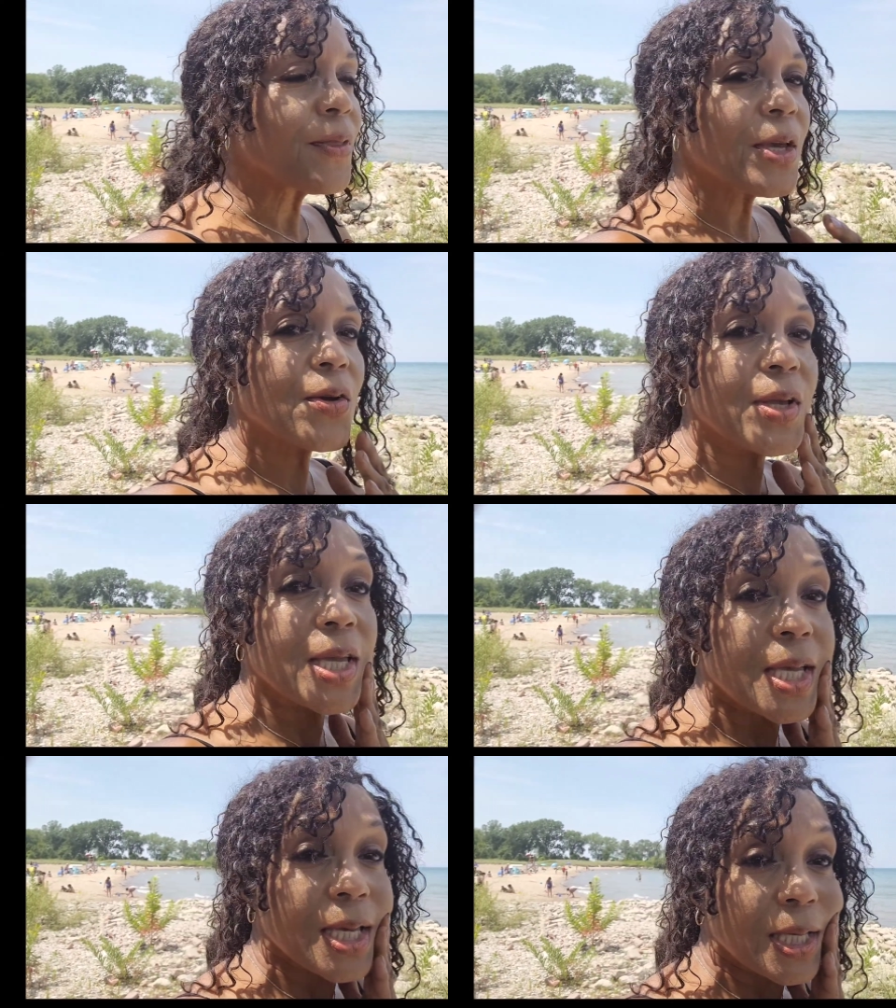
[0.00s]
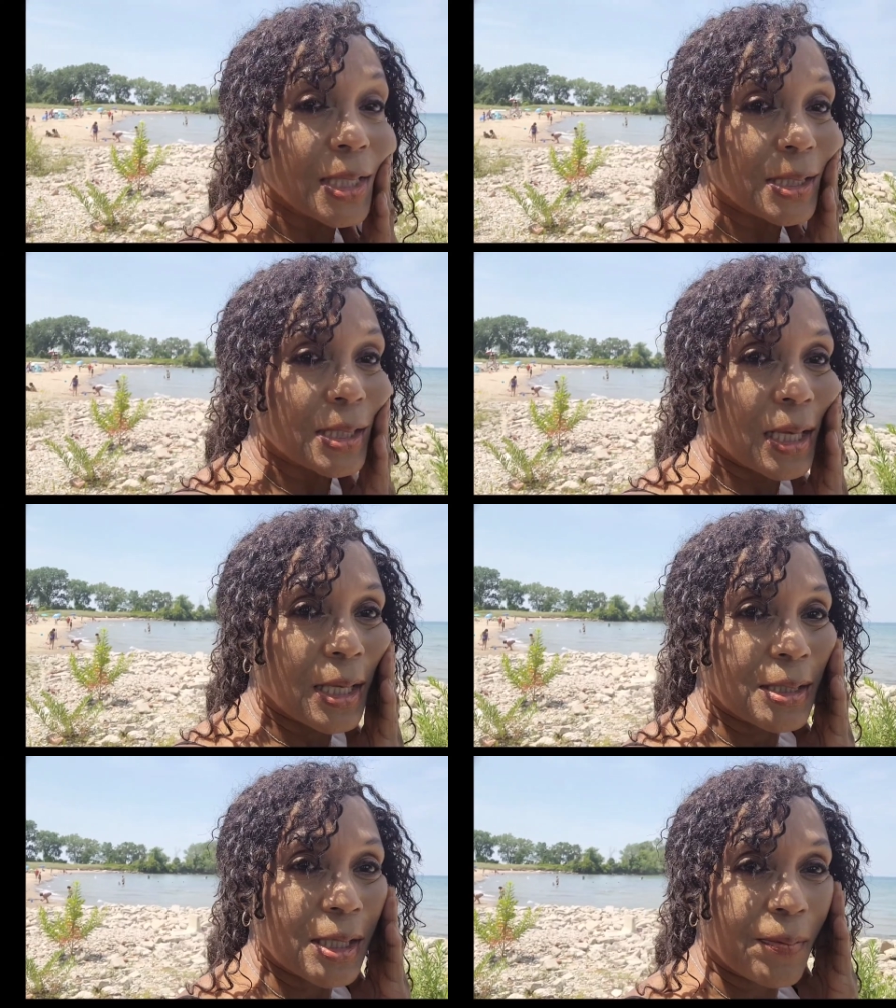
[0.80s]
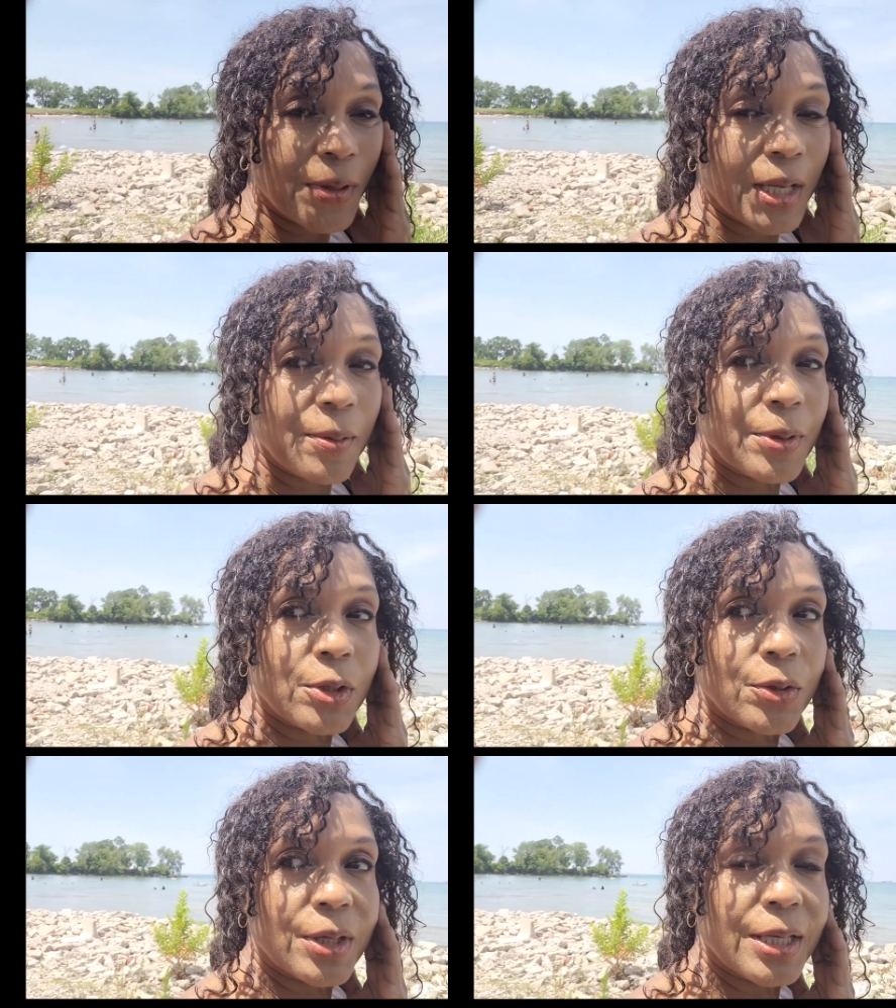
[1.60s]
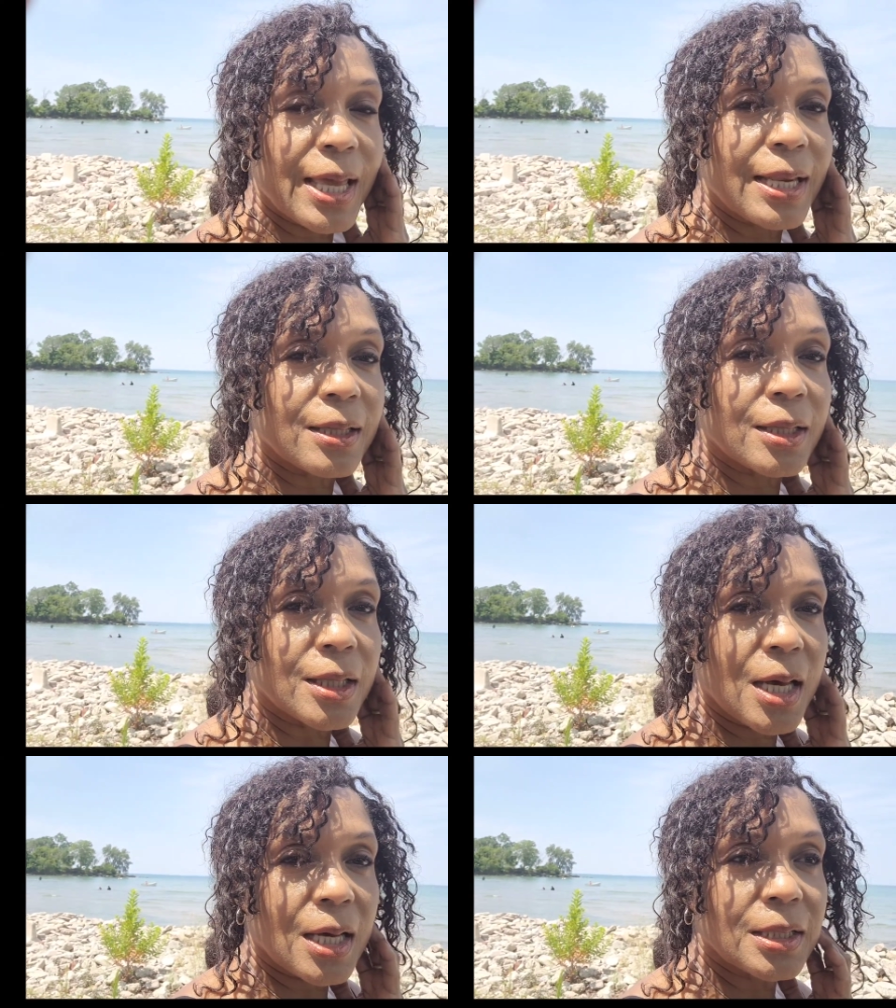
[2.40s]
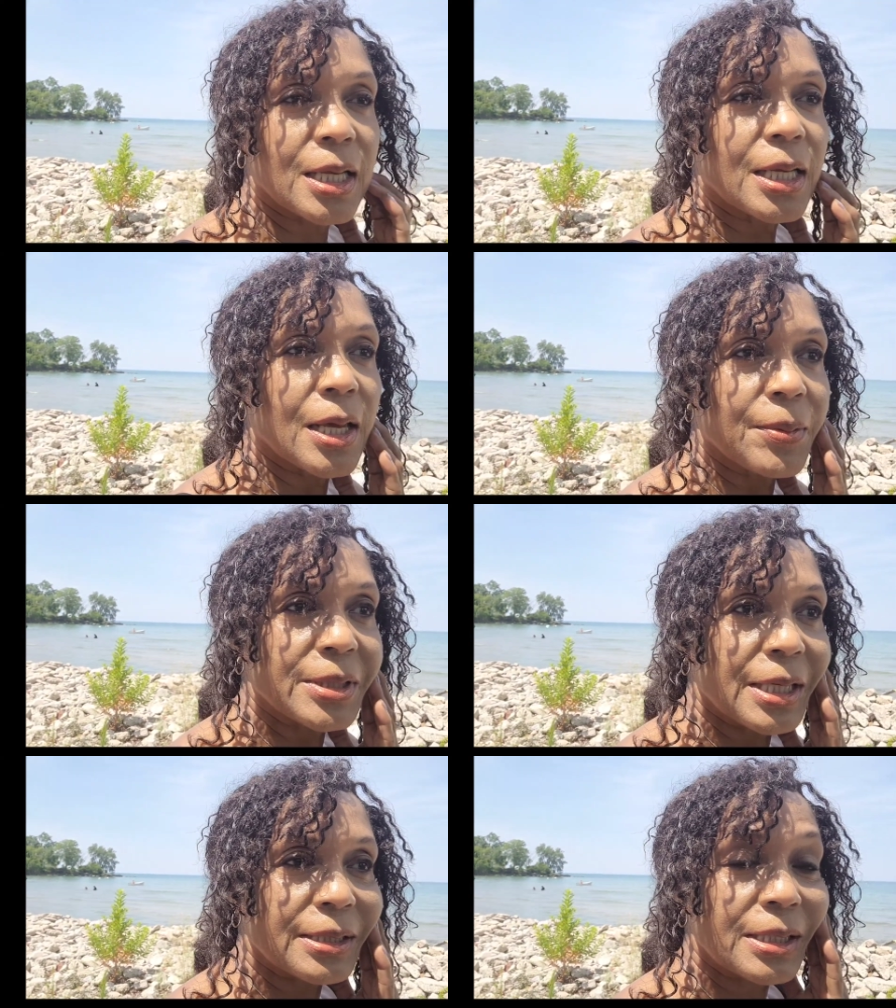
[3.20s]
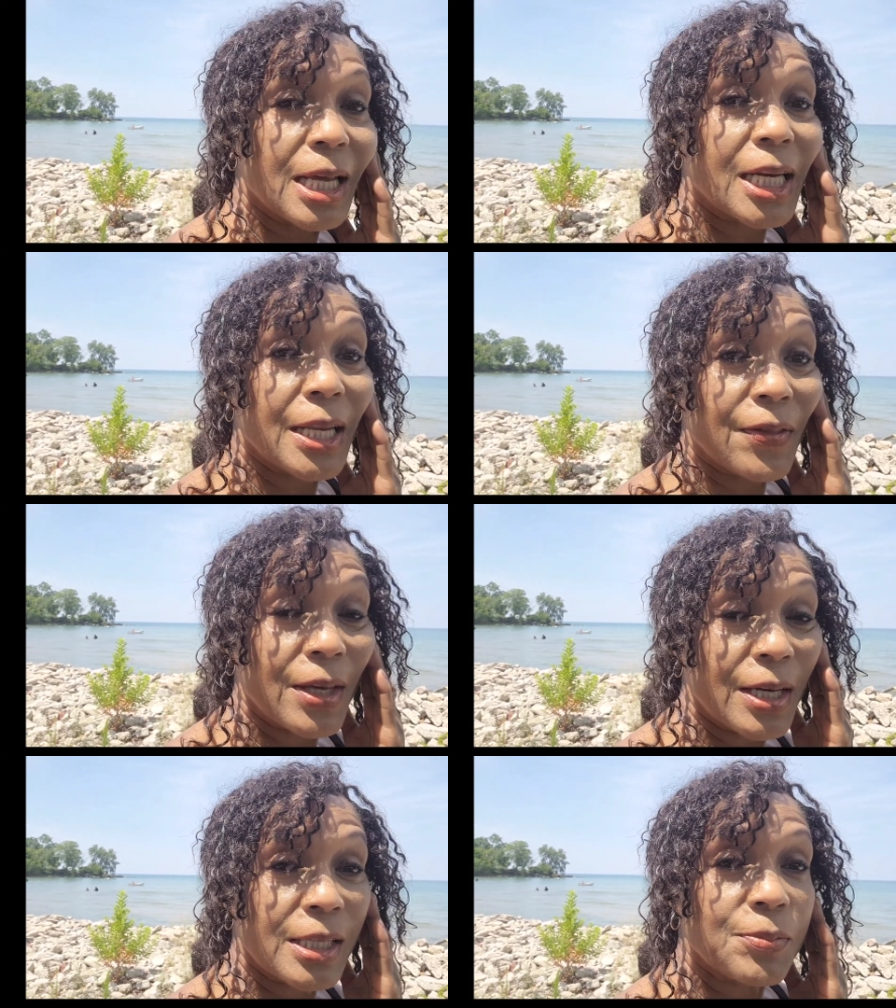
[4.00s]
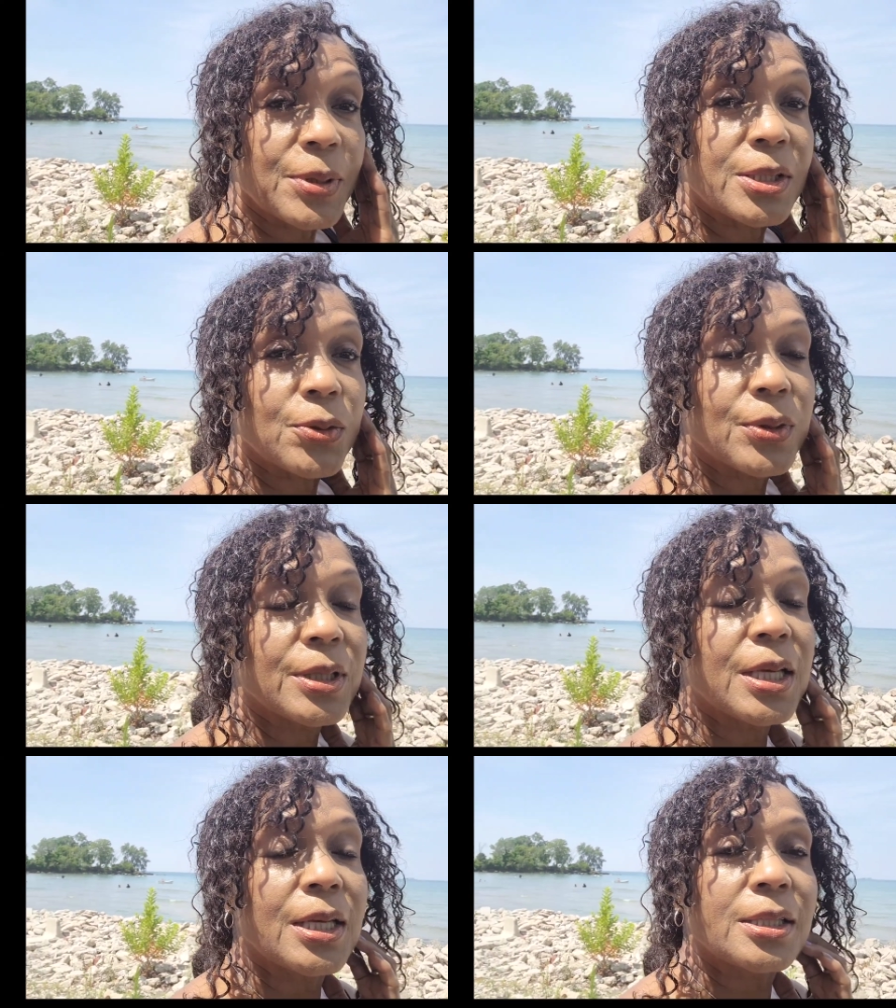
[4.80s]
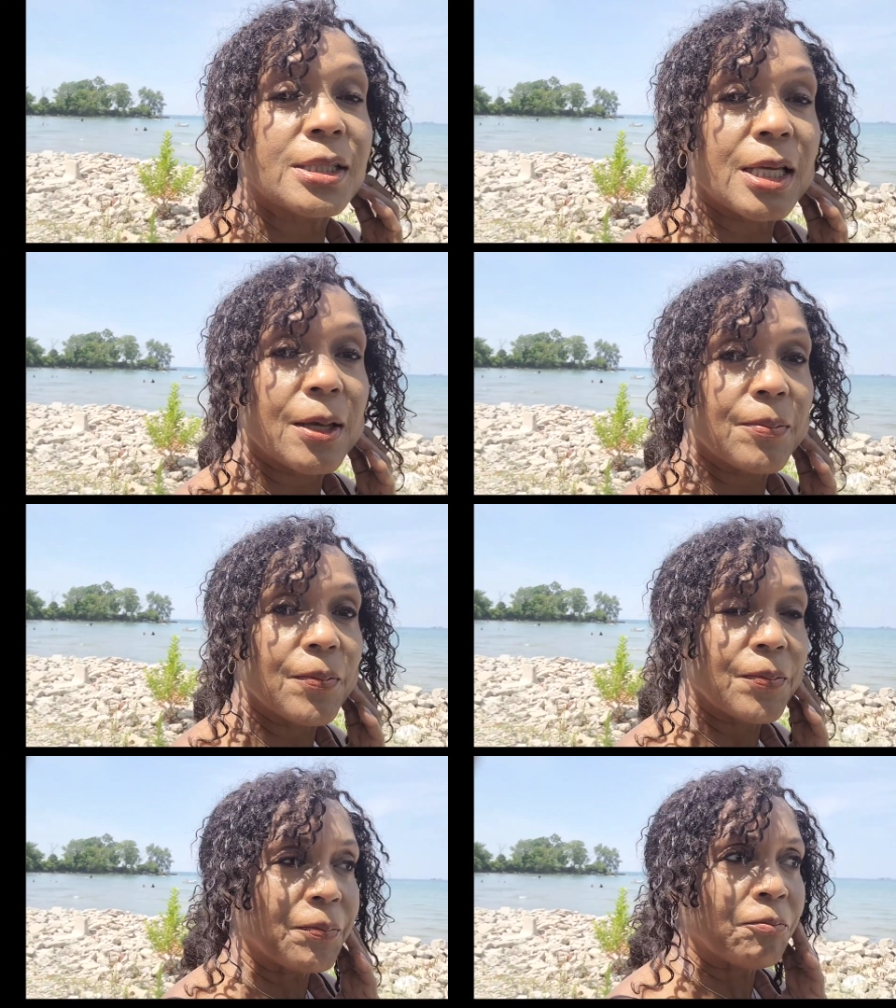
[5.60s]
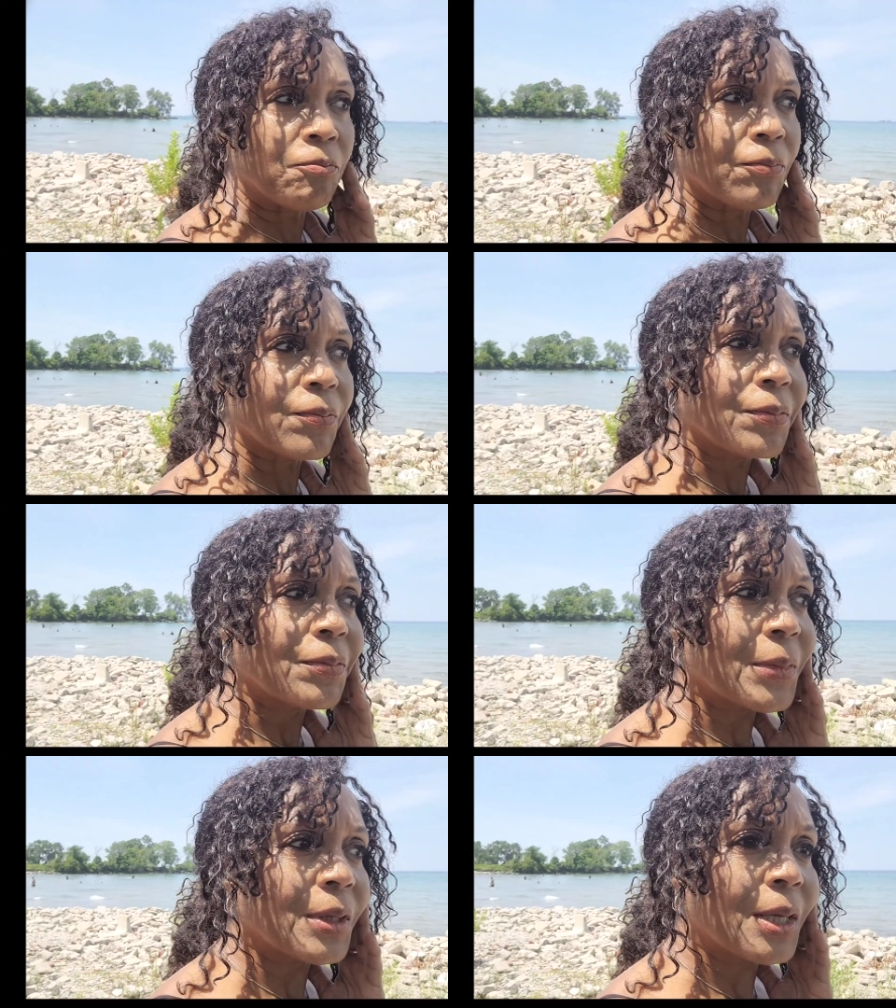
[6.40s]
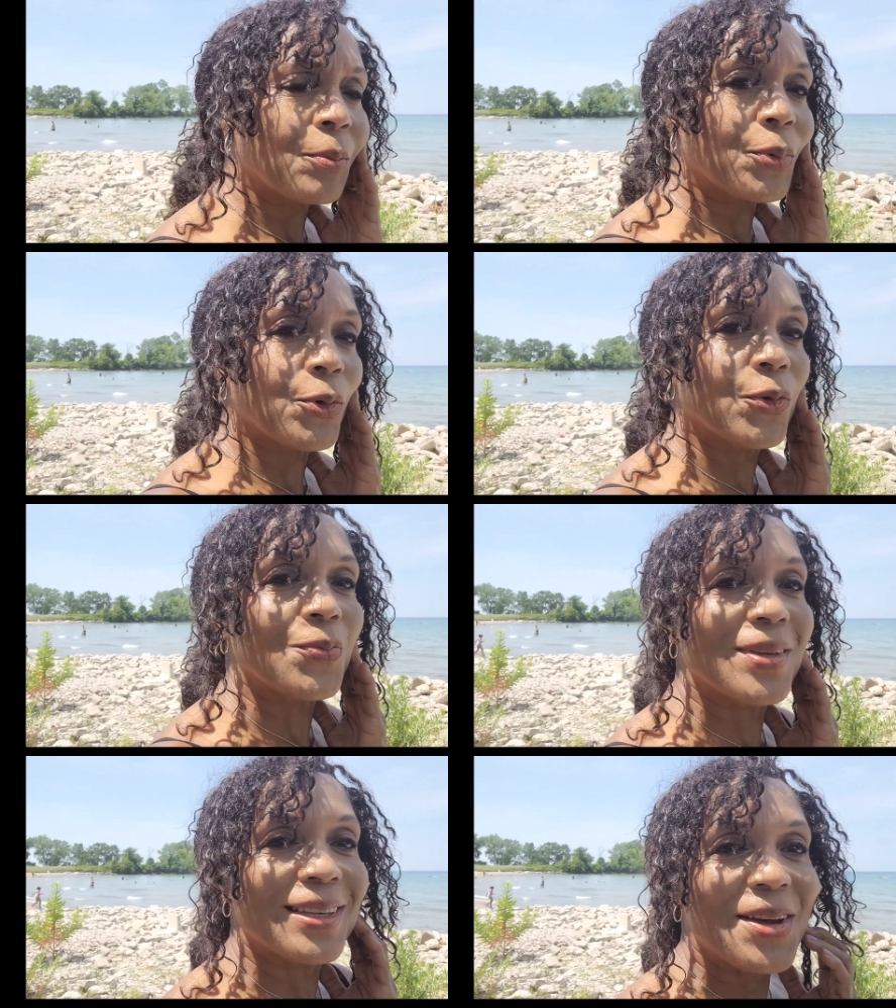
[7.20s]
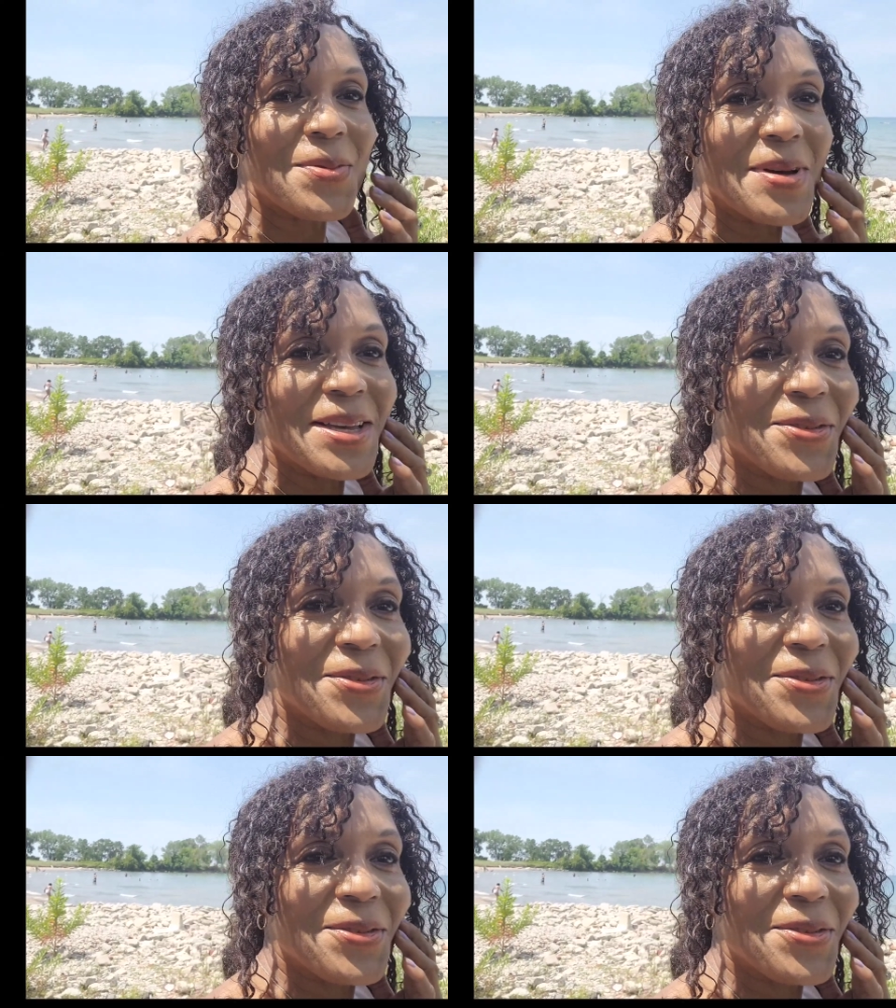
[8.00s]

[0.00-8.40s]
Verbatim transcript: there is something I've been looking at a lot and I've been testing out and I think it has been doing some improvement on my